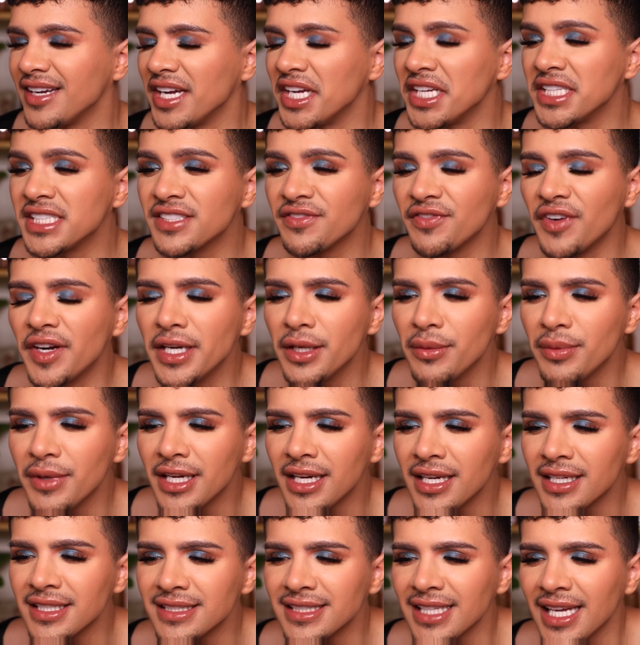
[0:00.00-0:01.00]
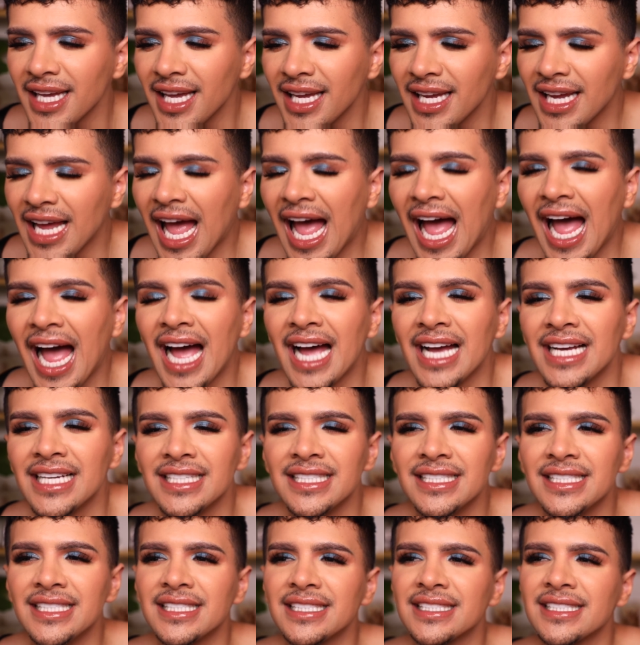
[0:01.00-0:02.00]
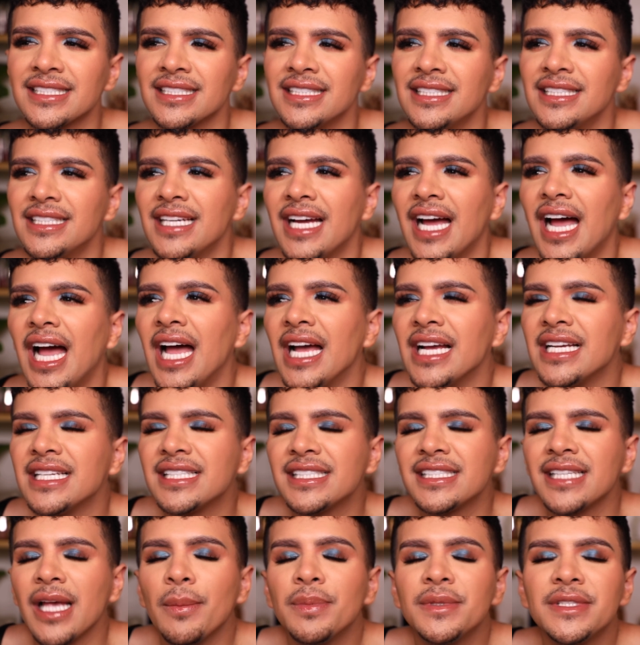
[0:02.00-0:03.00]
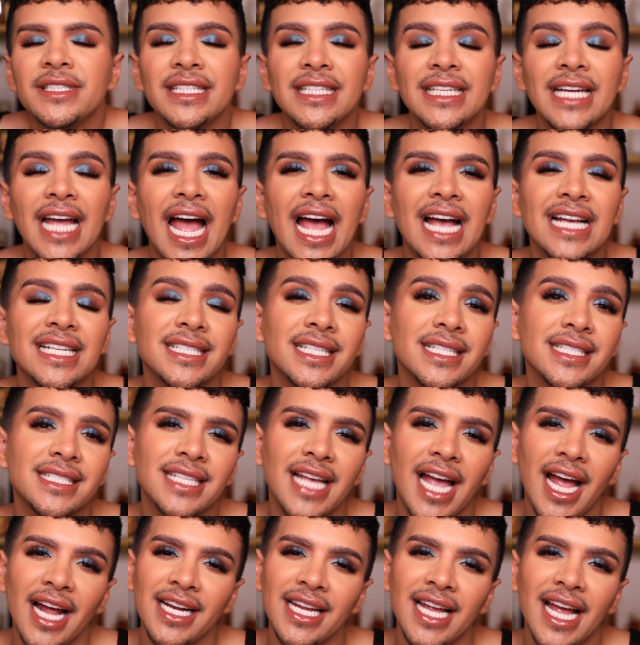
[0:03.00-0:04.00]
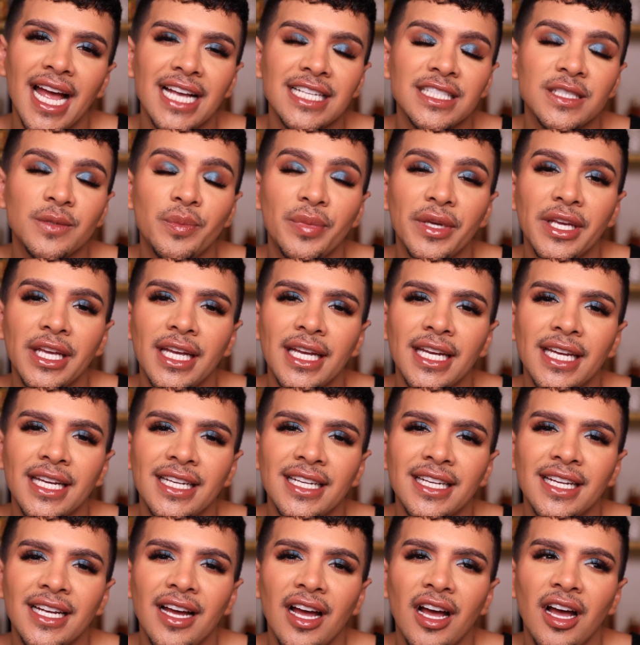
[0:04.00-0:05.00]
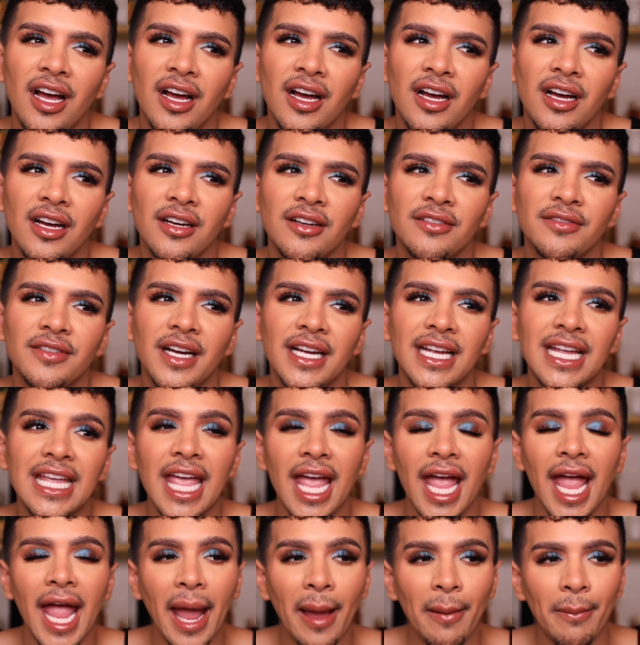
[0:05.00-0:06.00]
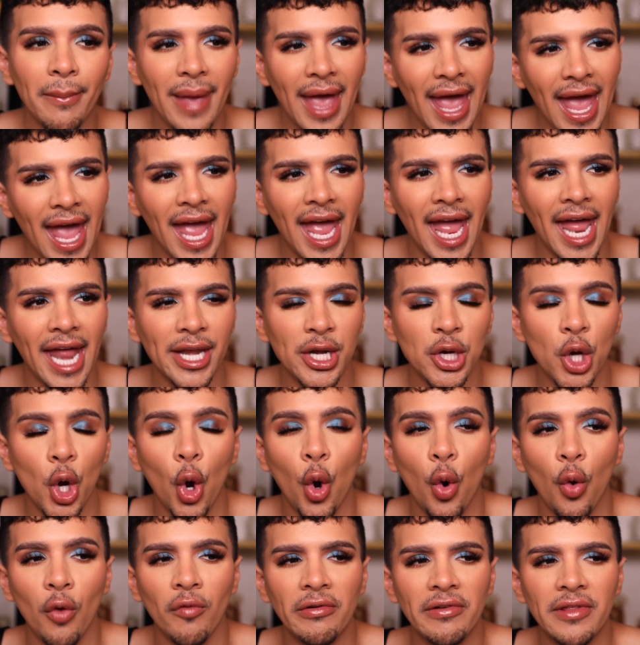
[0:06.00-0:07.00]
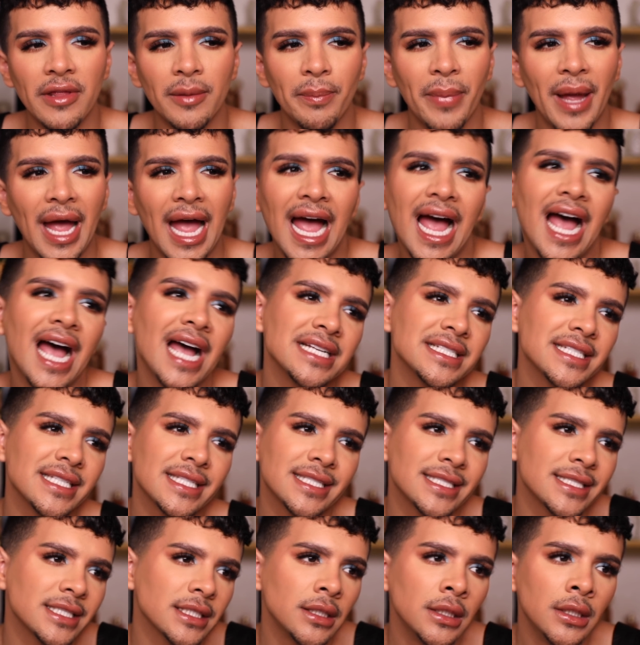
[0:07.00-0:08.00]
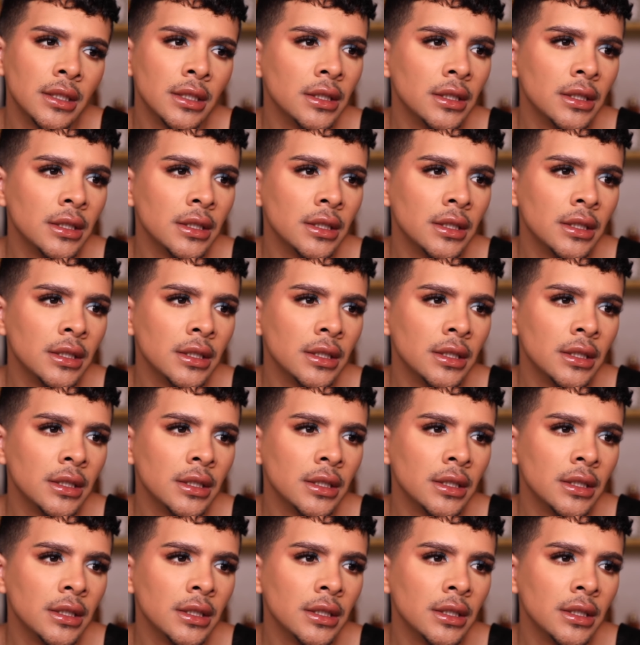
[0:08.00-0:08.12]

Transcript: it's funny because like as accepting as society has been of gay men over the past